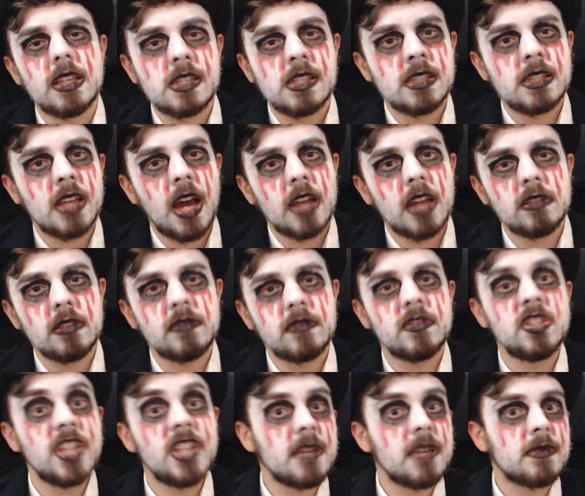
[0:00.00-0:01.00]
inside of
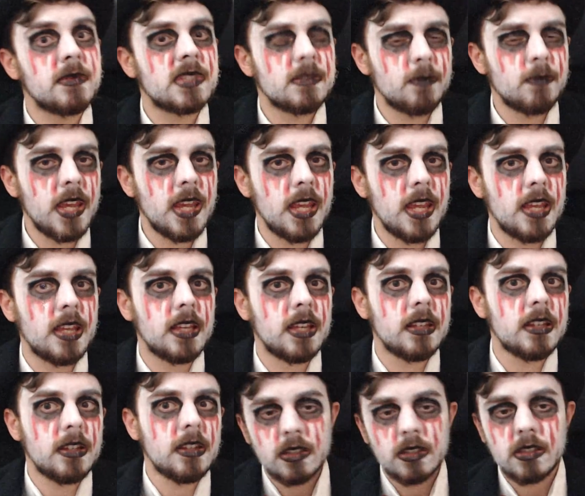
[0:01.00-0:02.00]
James'
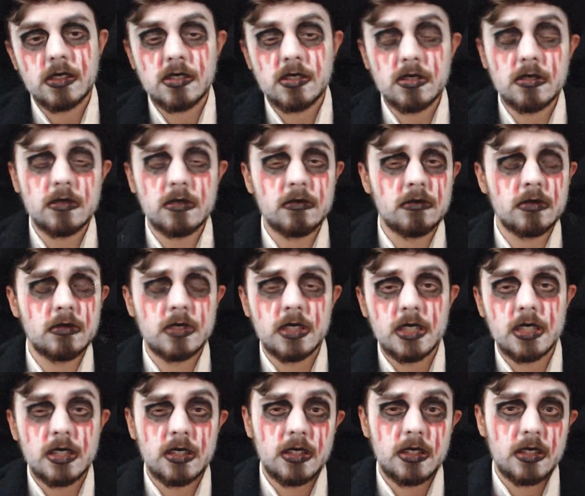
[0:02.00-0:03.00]
being, so
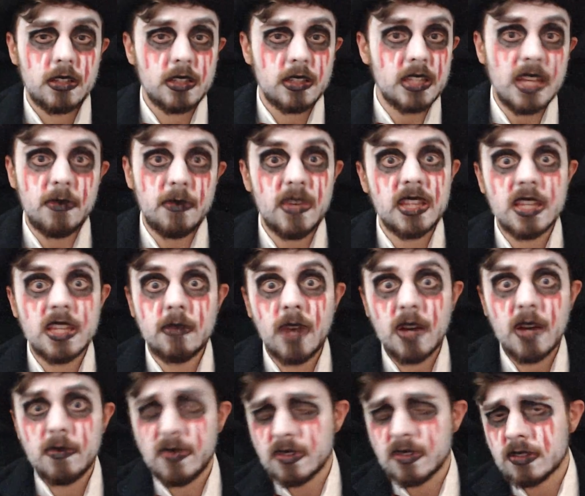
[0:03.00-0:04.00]
they beat him
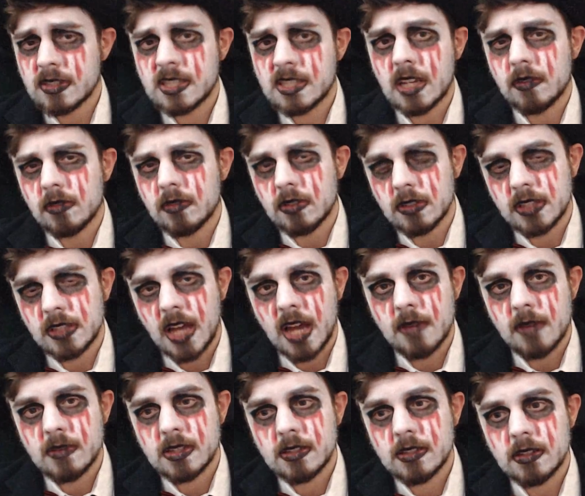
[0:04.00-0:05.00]
up several
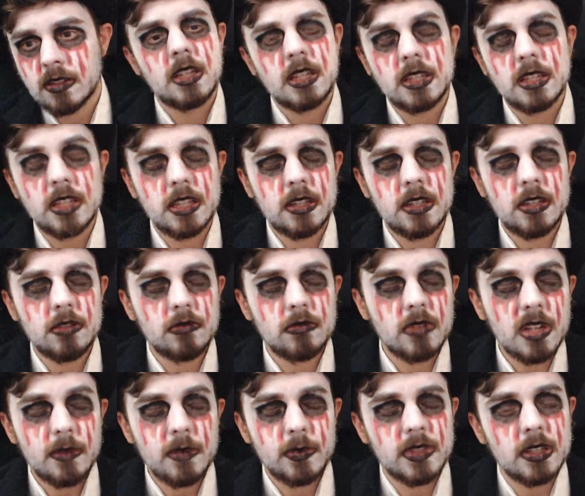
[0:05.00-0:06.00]
times. They
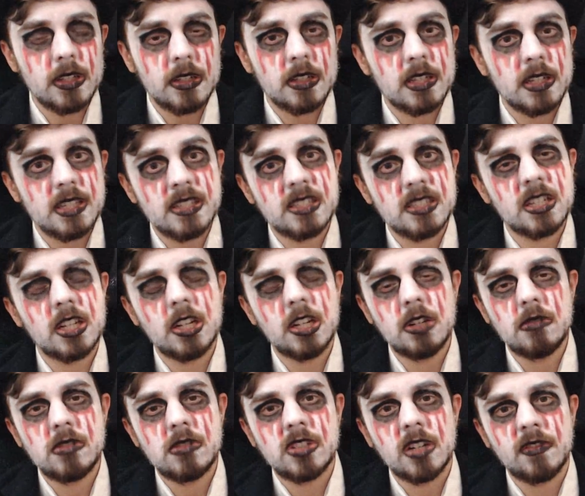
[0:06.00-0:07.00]
ripped his
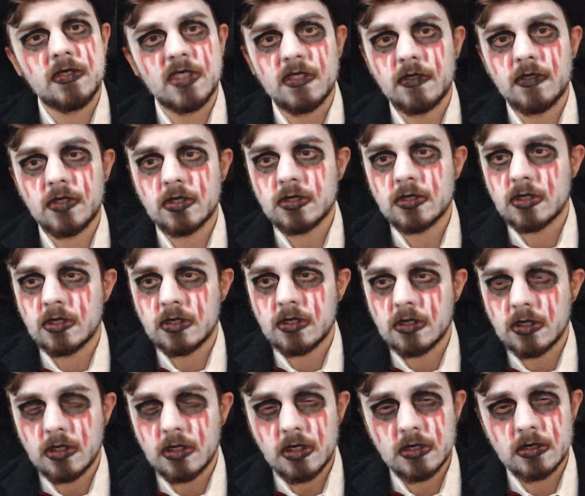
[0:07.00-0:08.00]
clothes off in front of
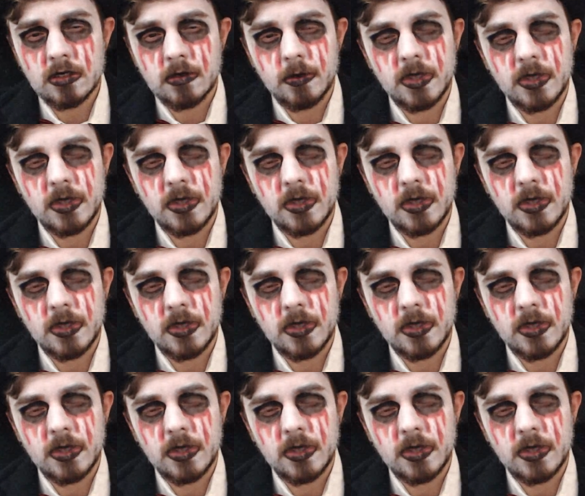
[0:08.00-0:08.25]
other